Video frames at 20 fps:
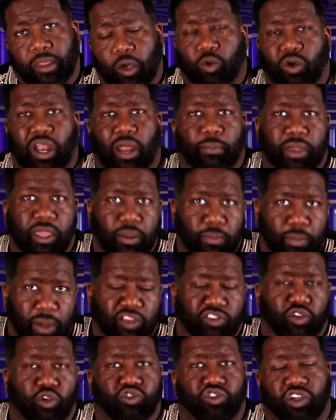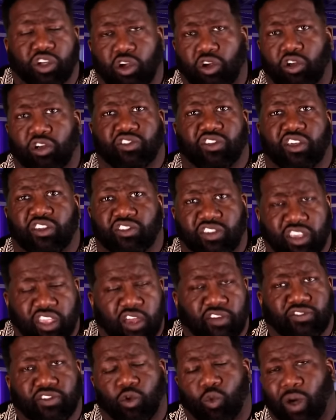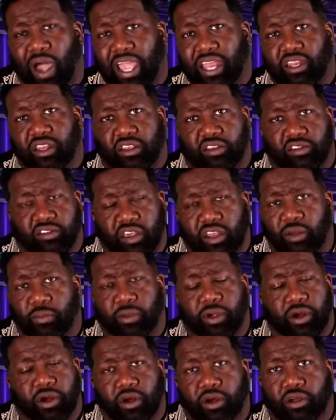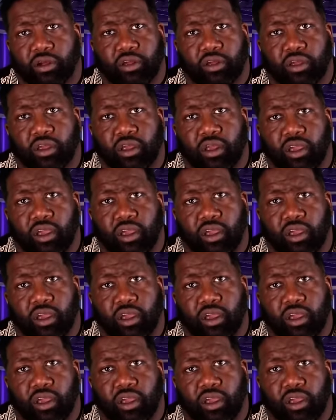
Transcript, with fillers: And what I mean by social currency is the gift of whiteness in America.